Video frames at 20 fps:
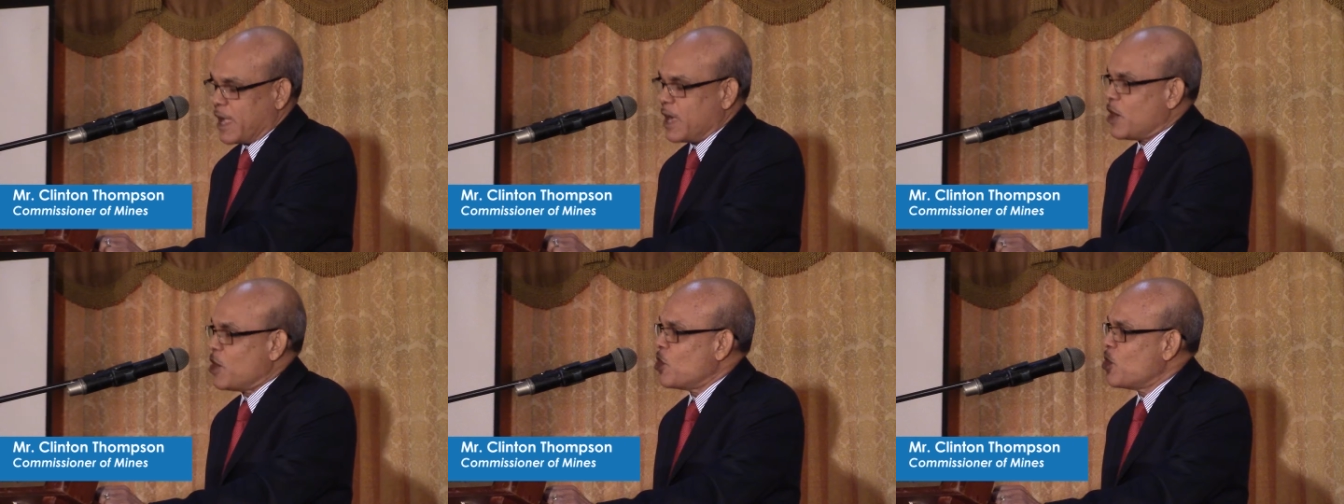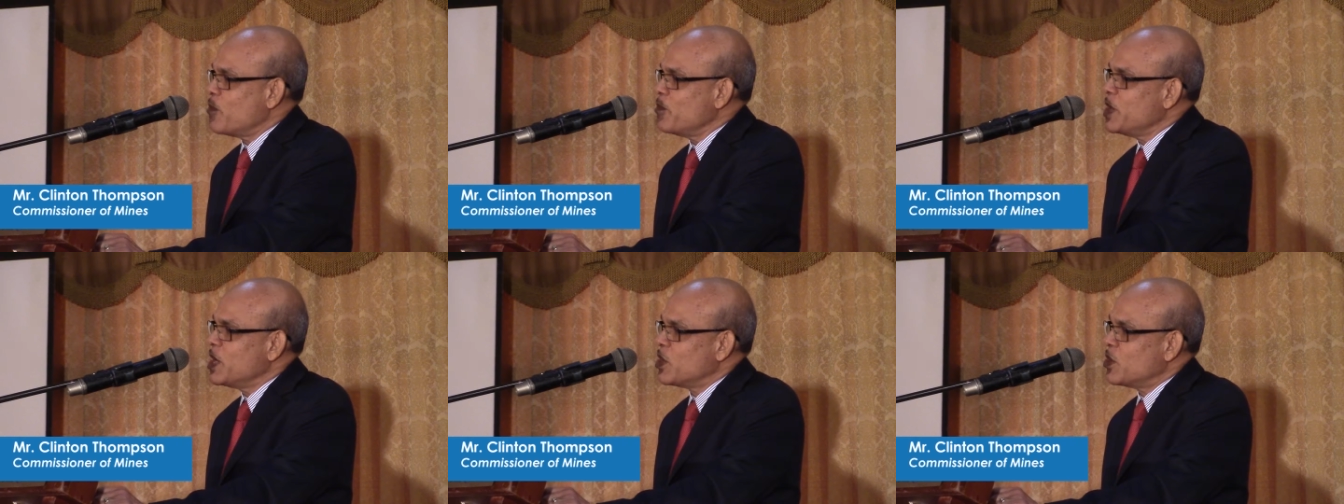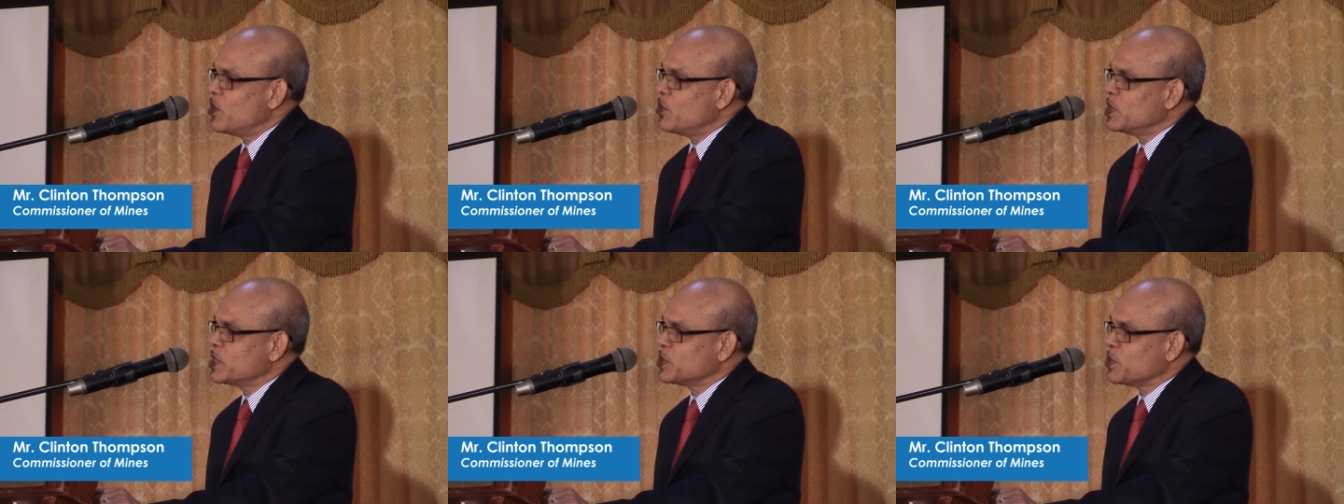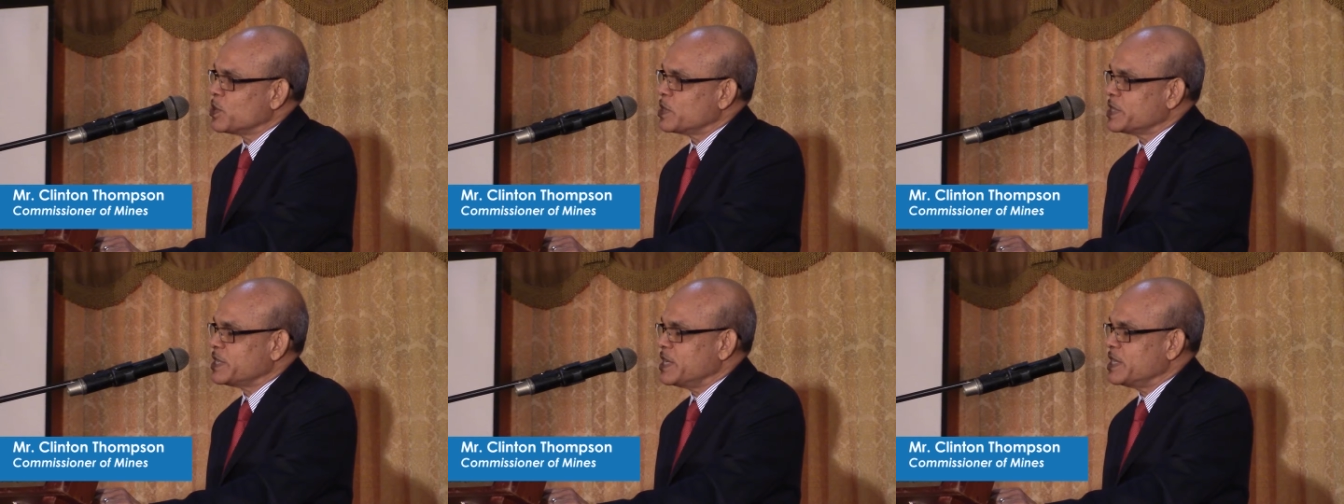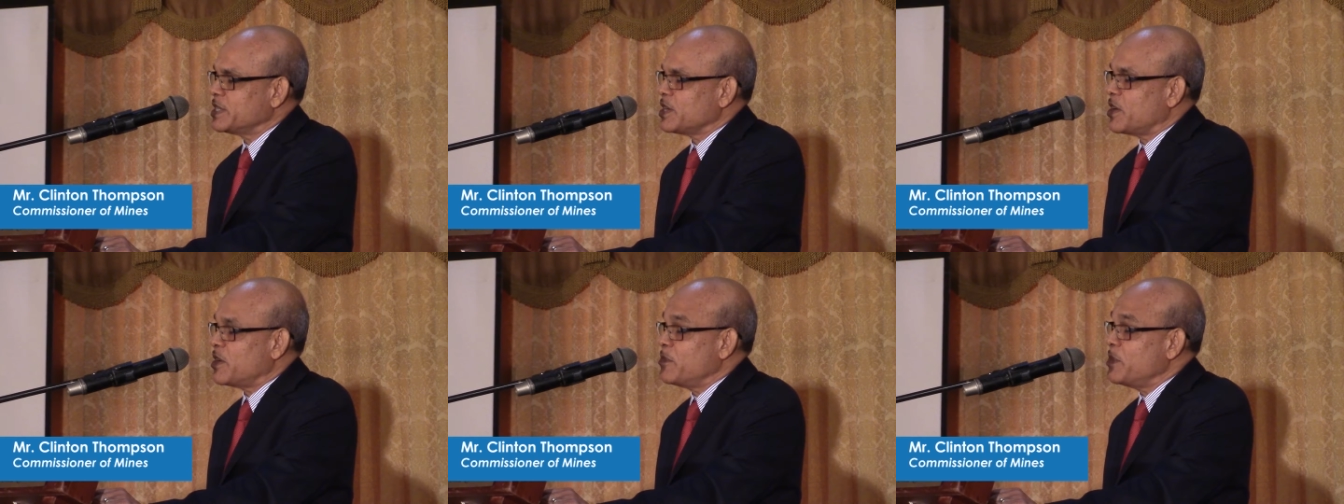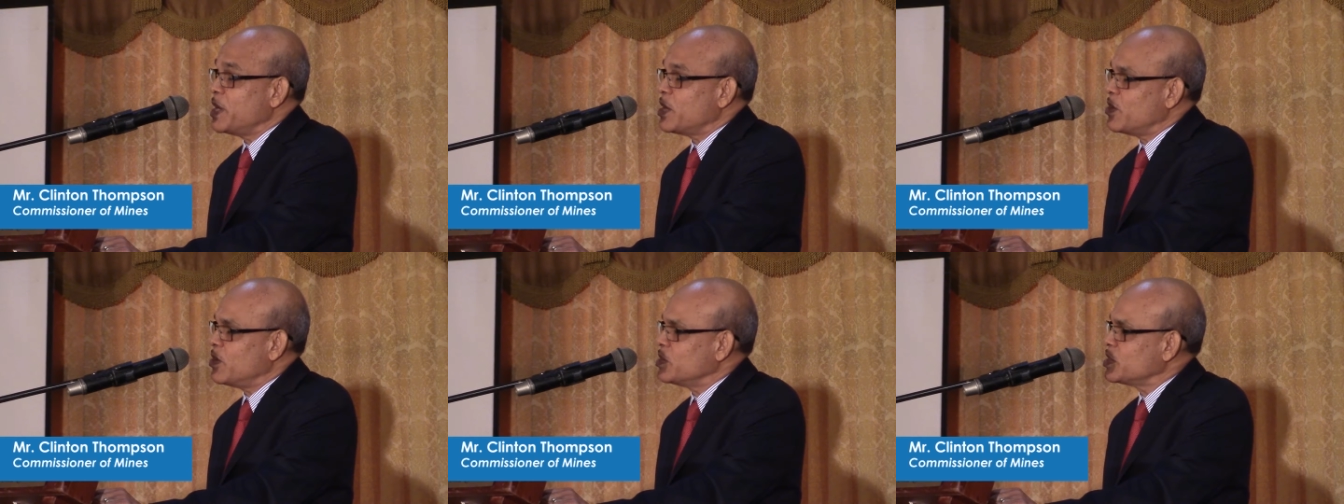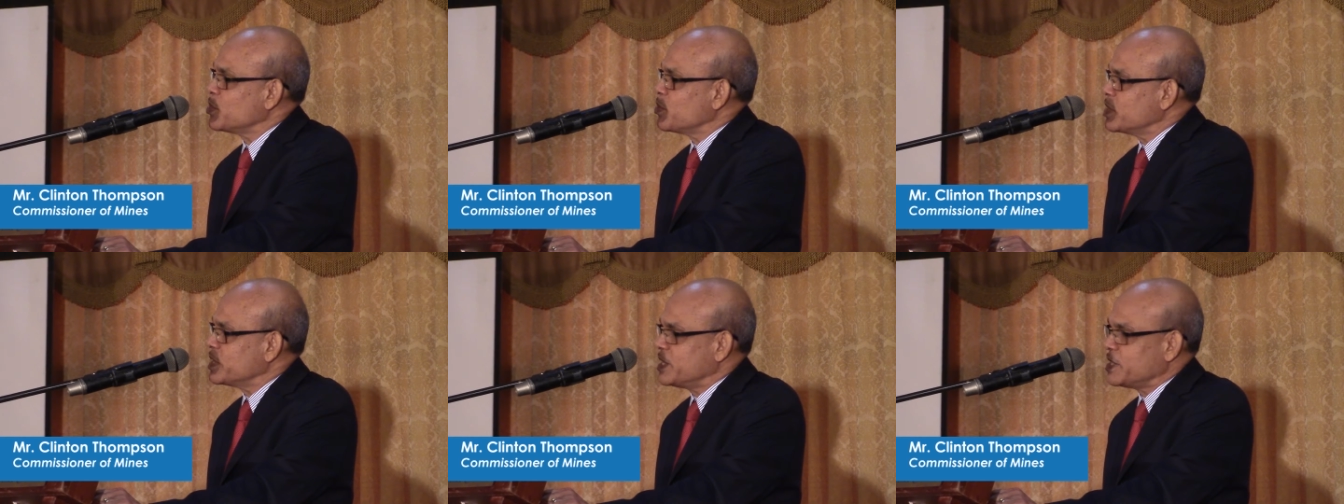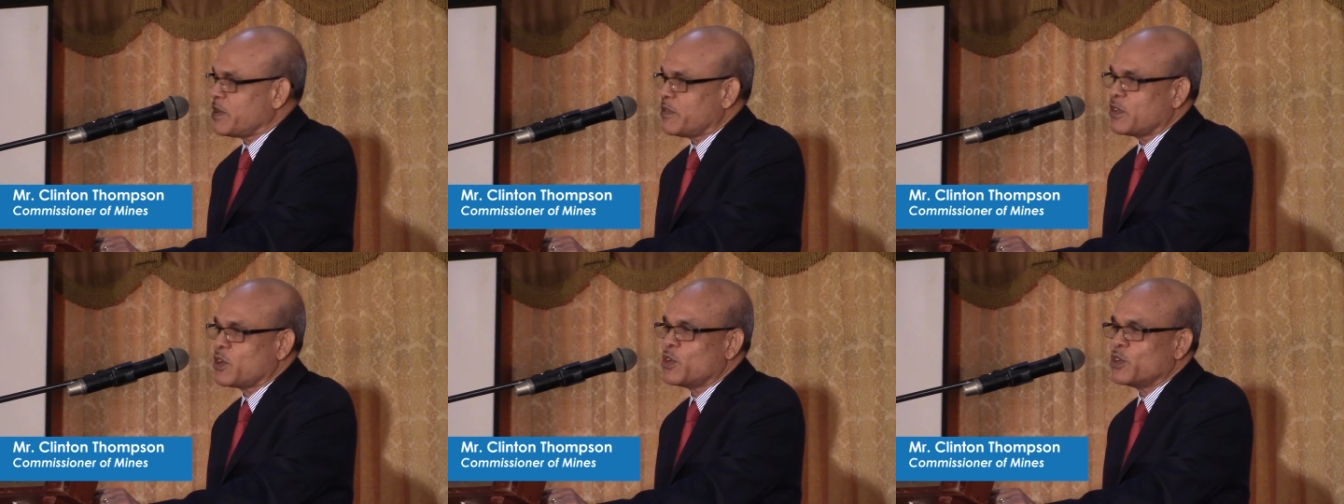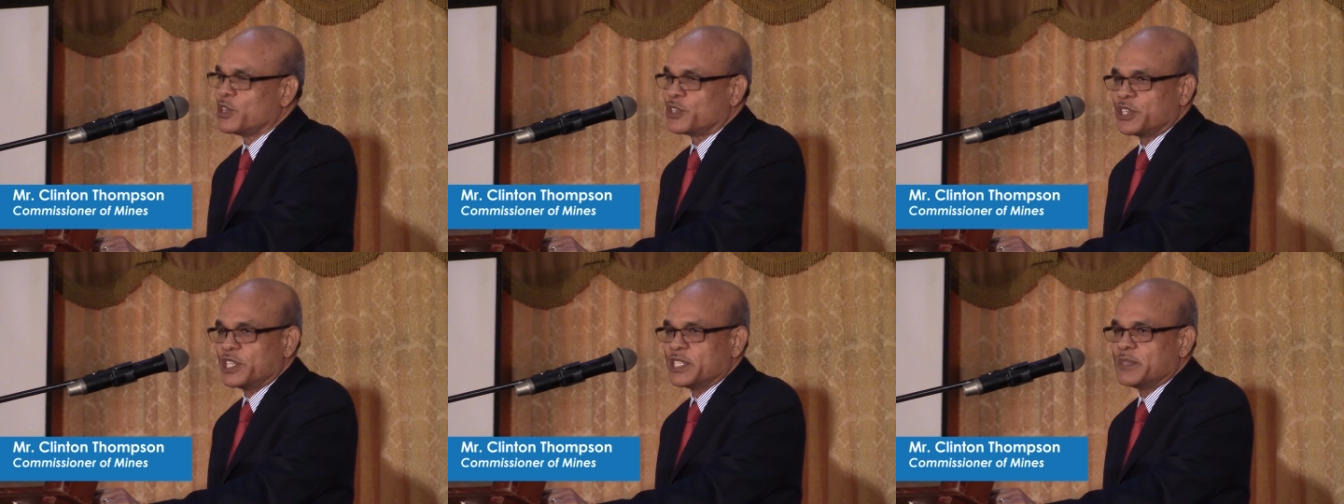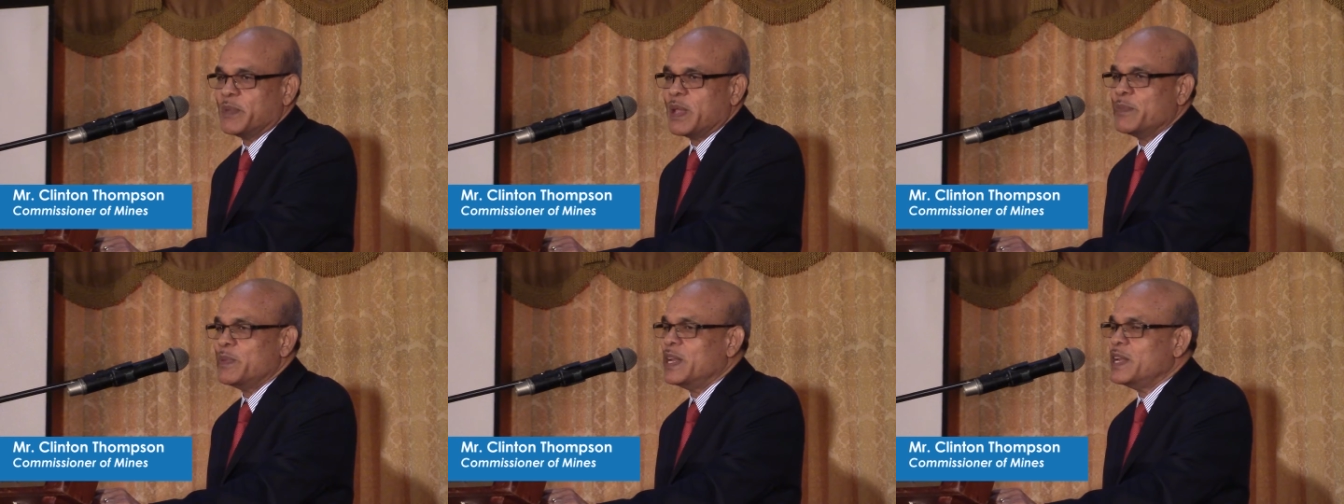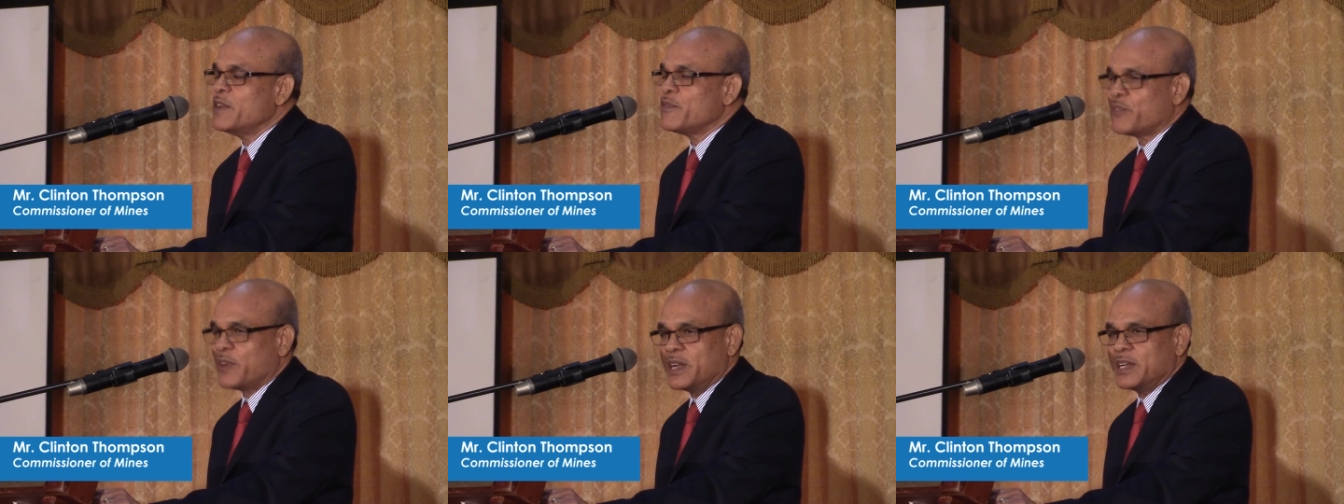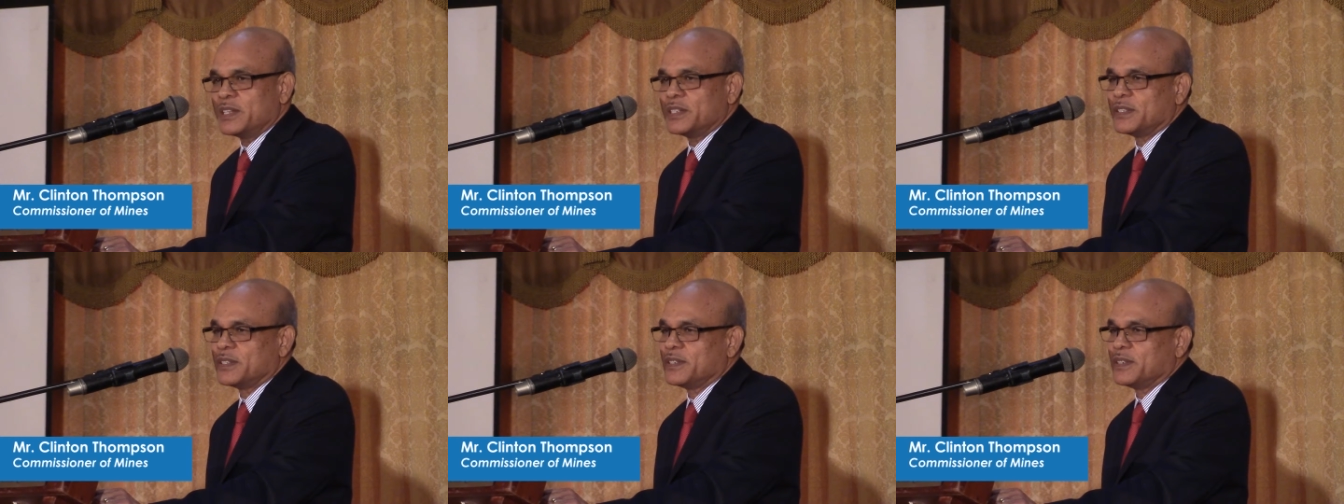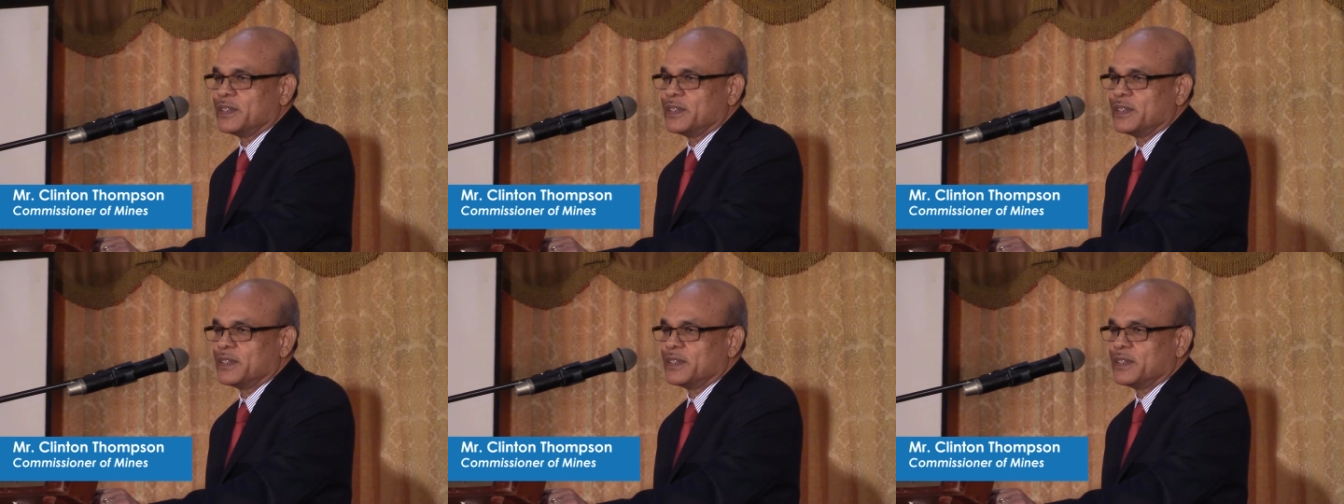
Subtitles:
our mineral resources or mineral resources of countries may be different.